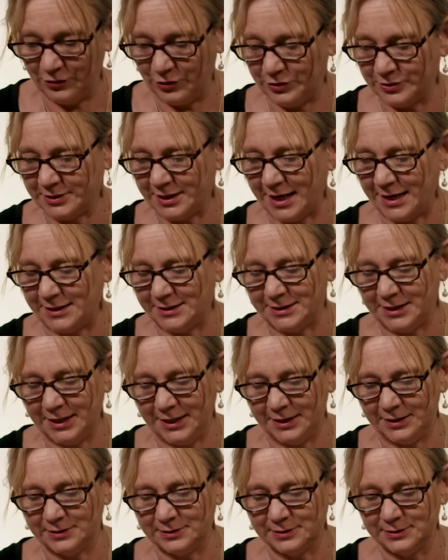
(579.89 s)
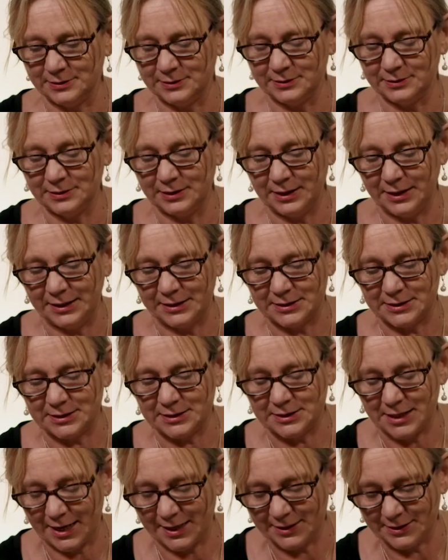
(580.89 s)
verse 18, it
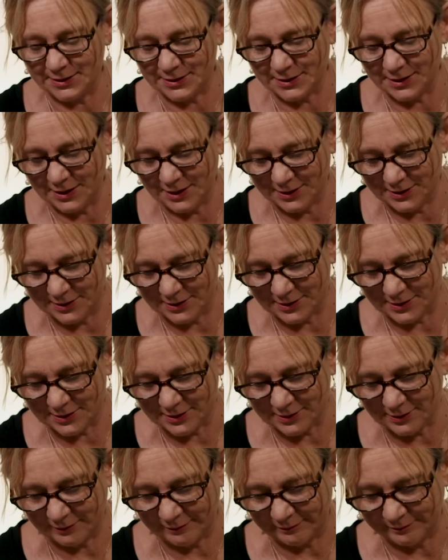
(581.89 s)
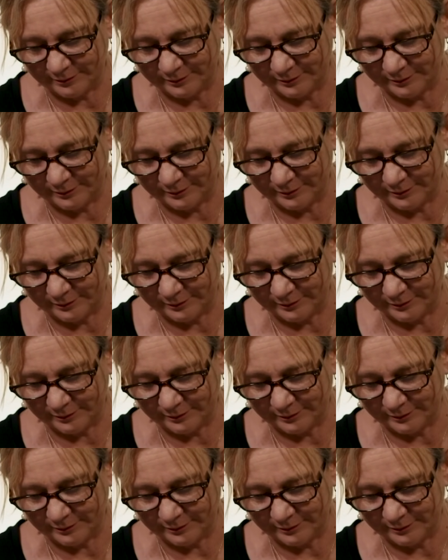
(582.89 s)
states this: